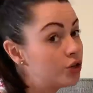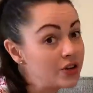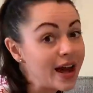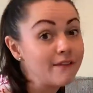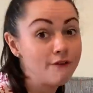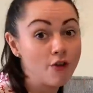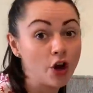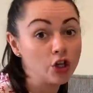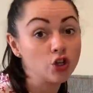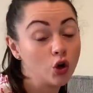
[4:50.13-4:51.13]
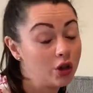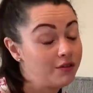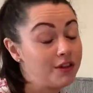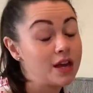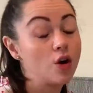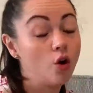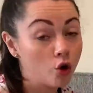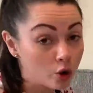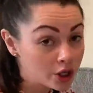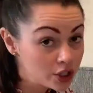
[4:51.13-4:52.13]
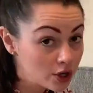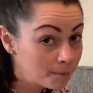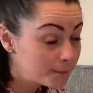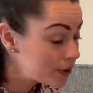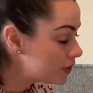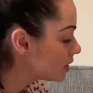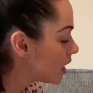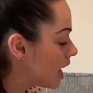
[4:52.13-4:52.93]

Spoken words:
and found all of the odd numbers